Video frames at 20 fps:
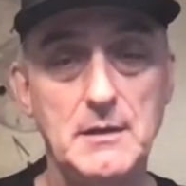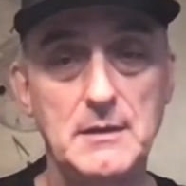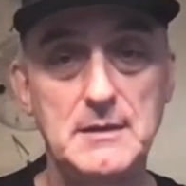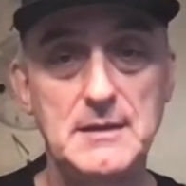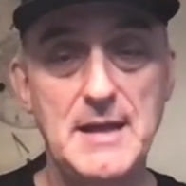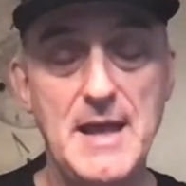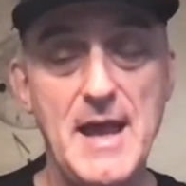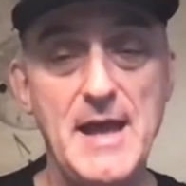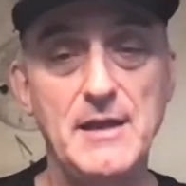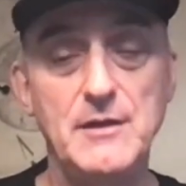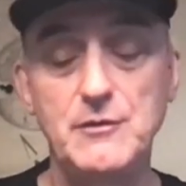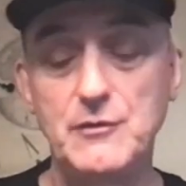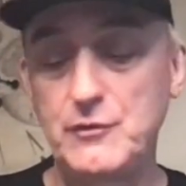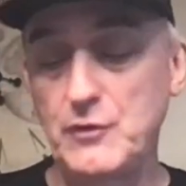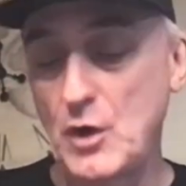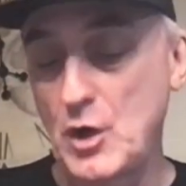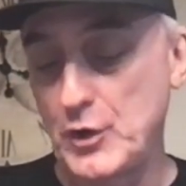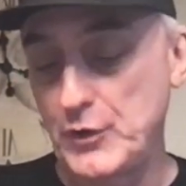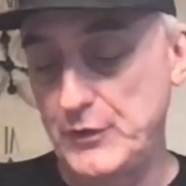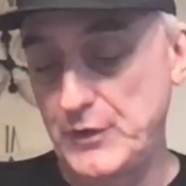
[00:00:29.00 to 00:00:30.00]
Ken's
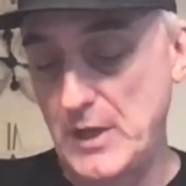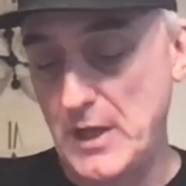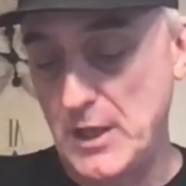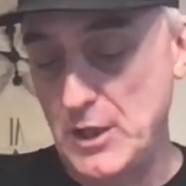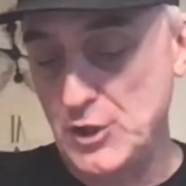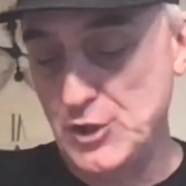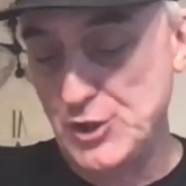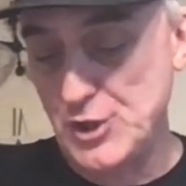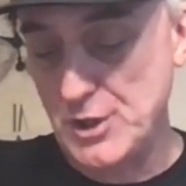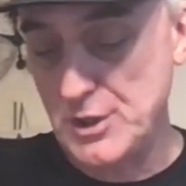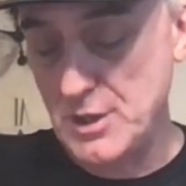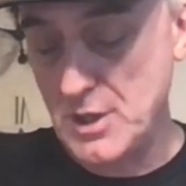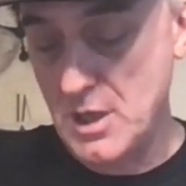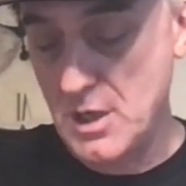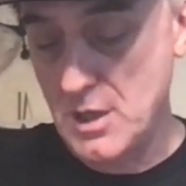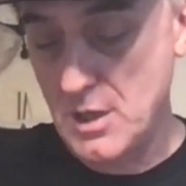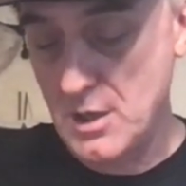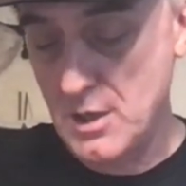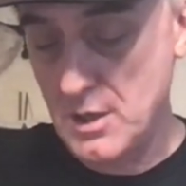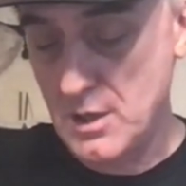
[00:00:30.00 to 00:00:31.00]
Artisan
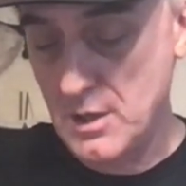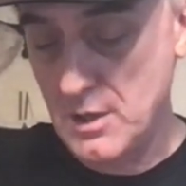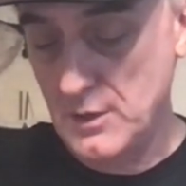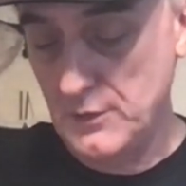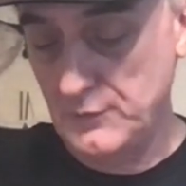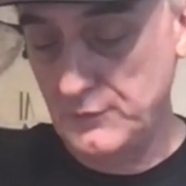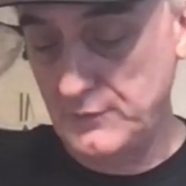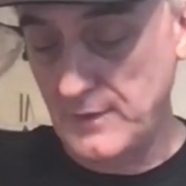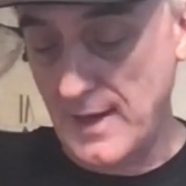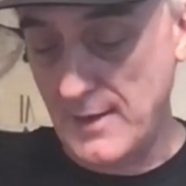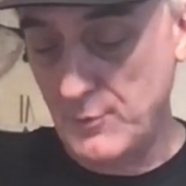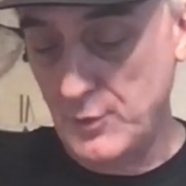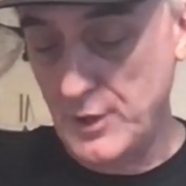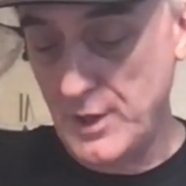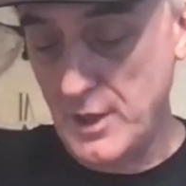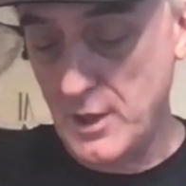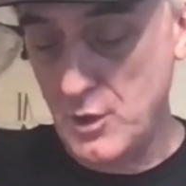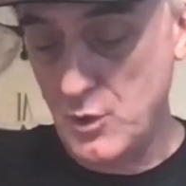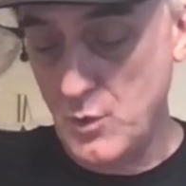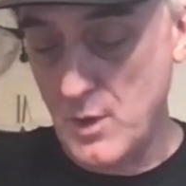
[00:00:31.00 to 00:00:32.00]

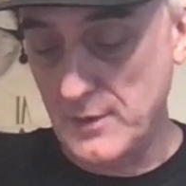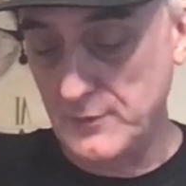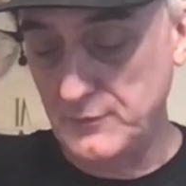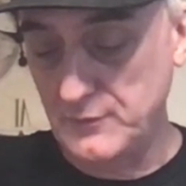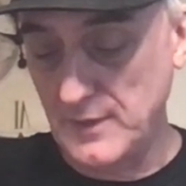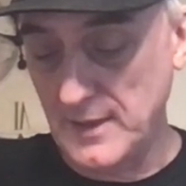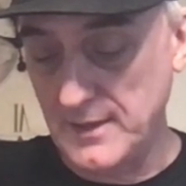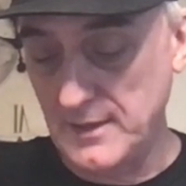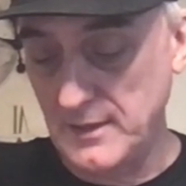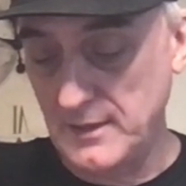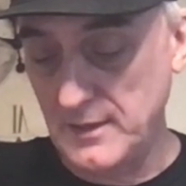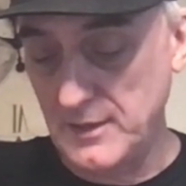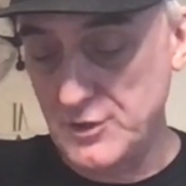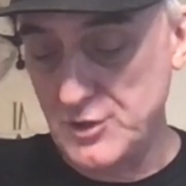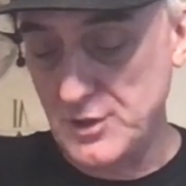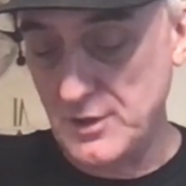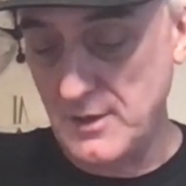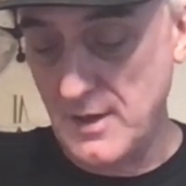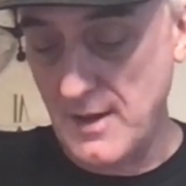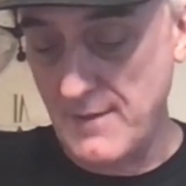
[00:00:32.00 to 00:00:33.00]
Sourdough 2nd
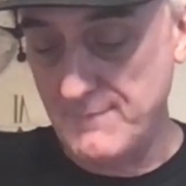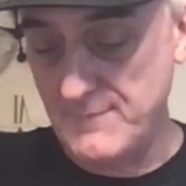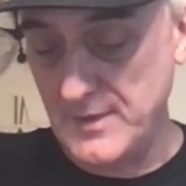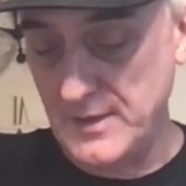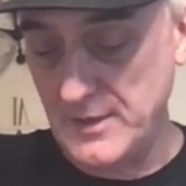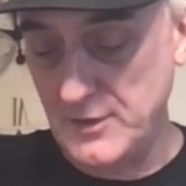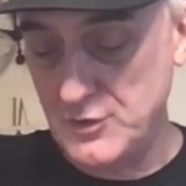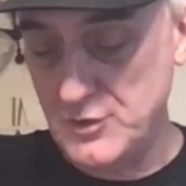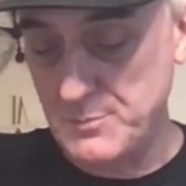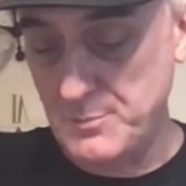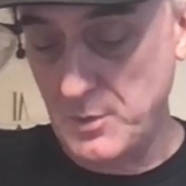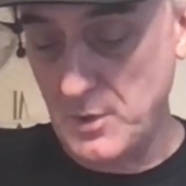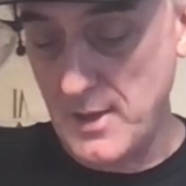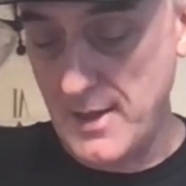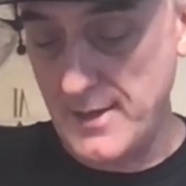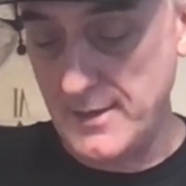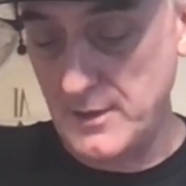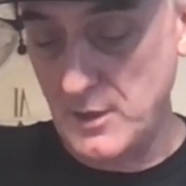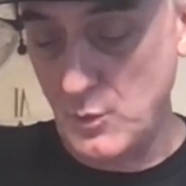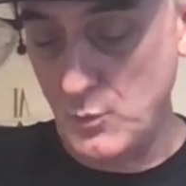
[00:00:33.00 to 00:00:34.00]
Edition Vintage
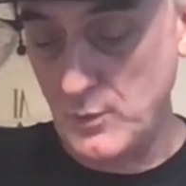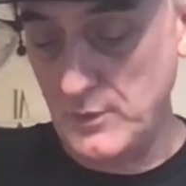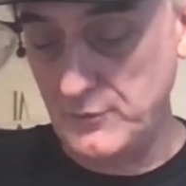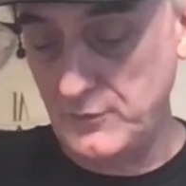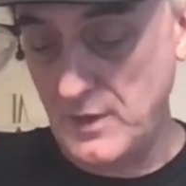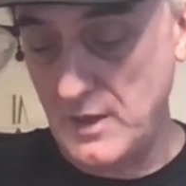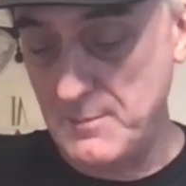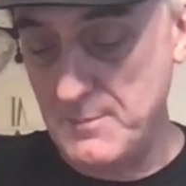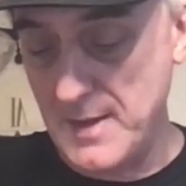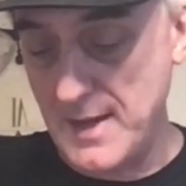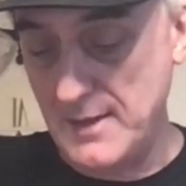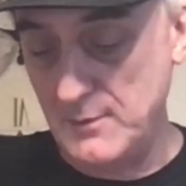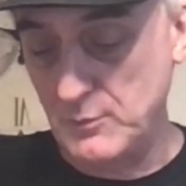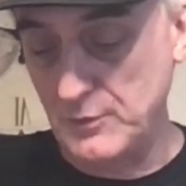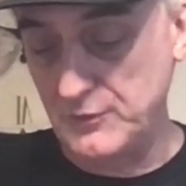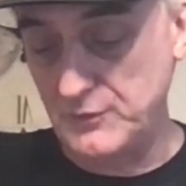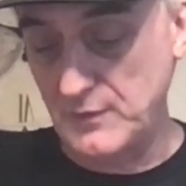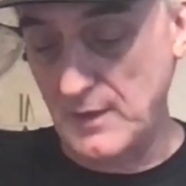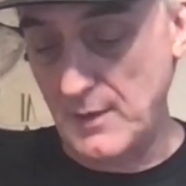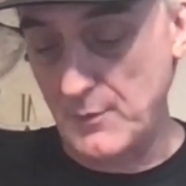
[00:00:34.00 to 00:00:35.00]
Blend Whiskey made with
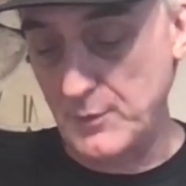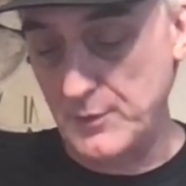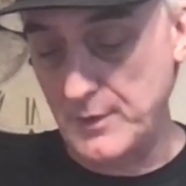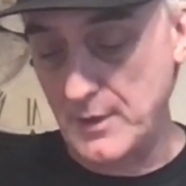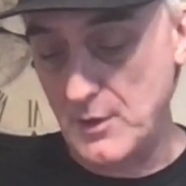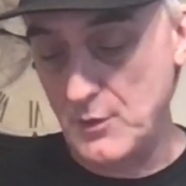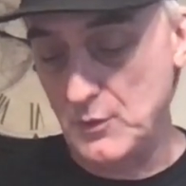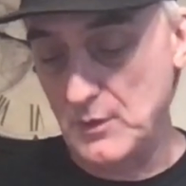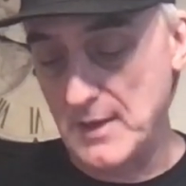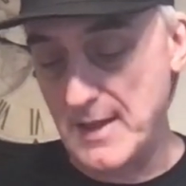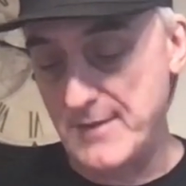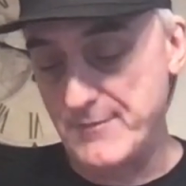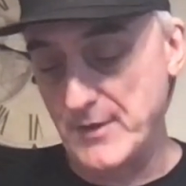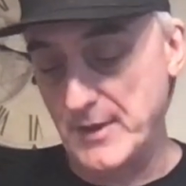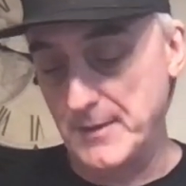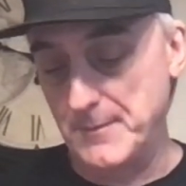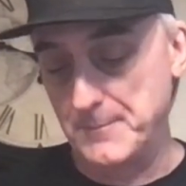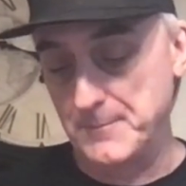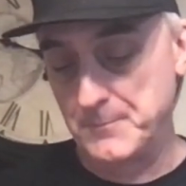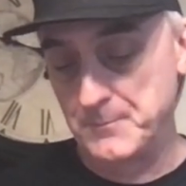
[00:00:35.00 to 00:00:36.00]
sourdough
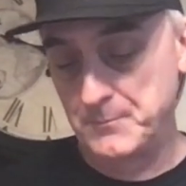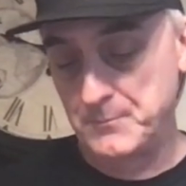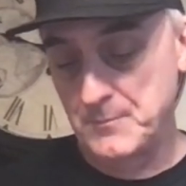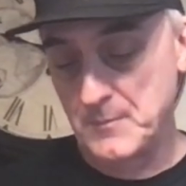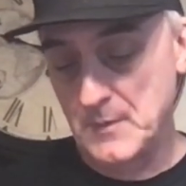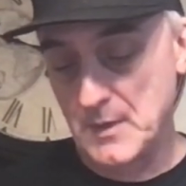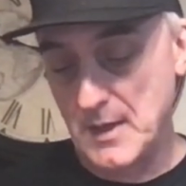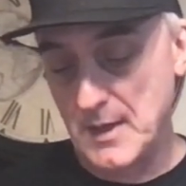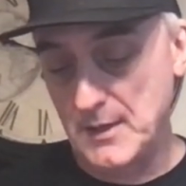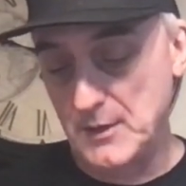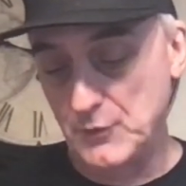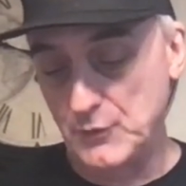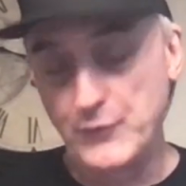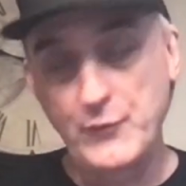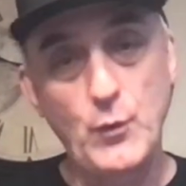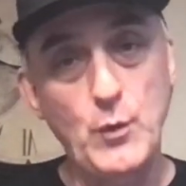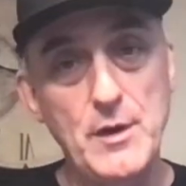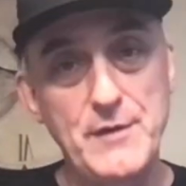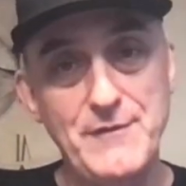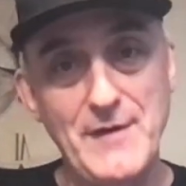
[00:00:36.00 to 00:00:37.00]
leaven. It is
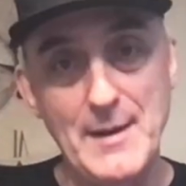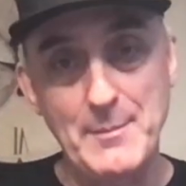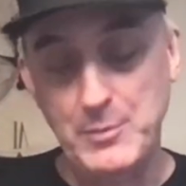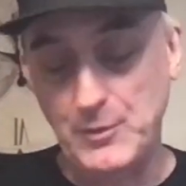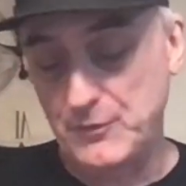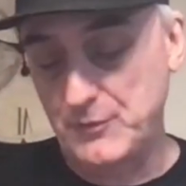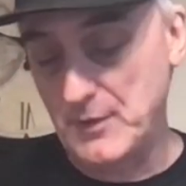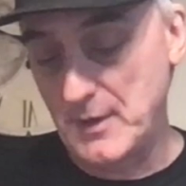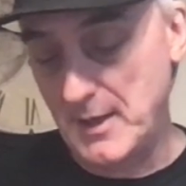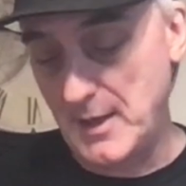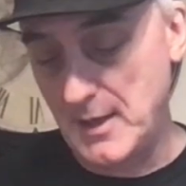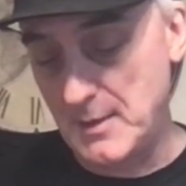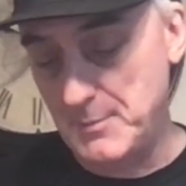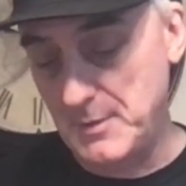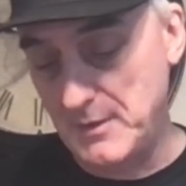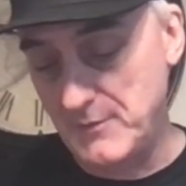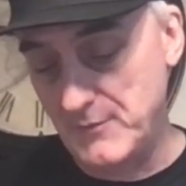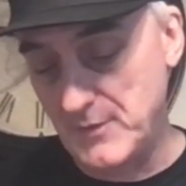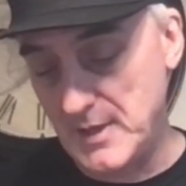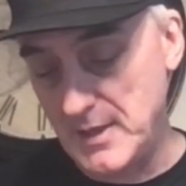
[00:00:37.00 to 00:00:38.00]
45%
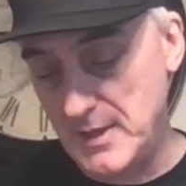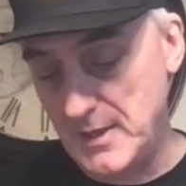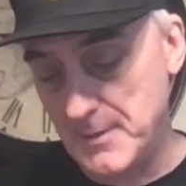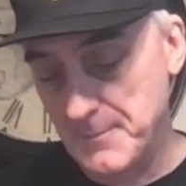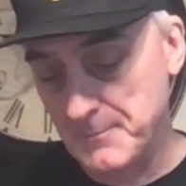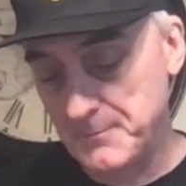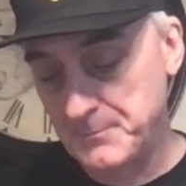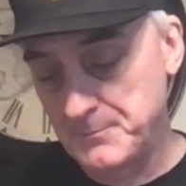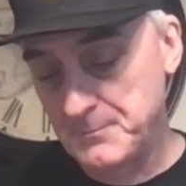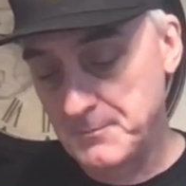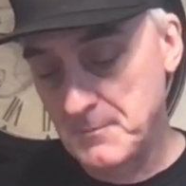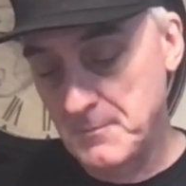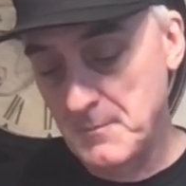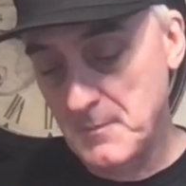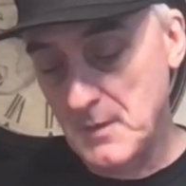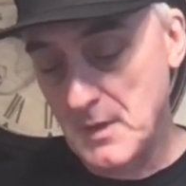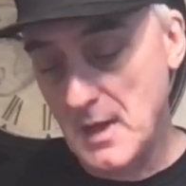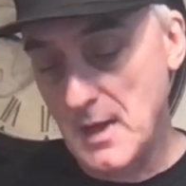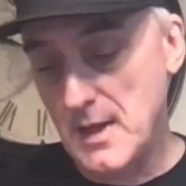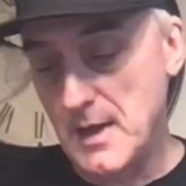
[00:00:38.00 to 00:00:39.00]
ABV,
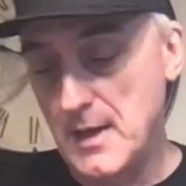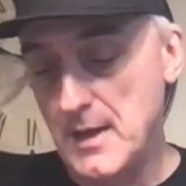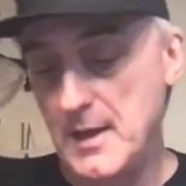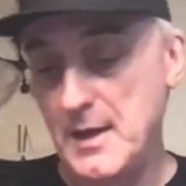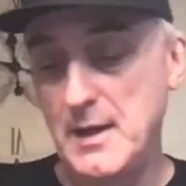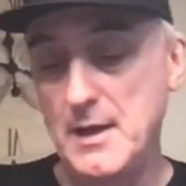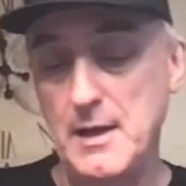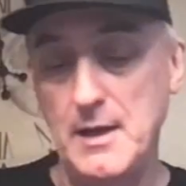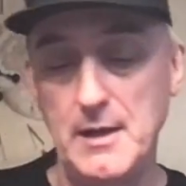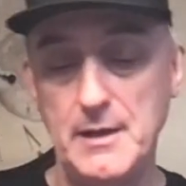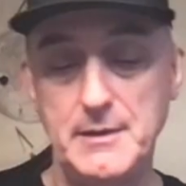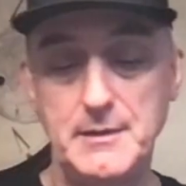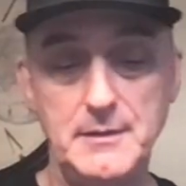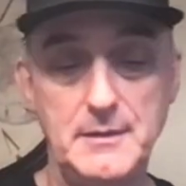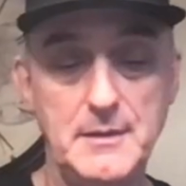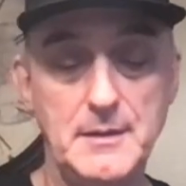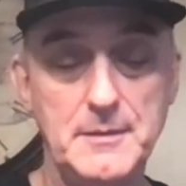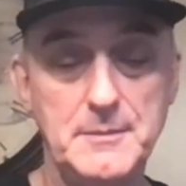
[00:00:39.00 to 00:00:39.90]
and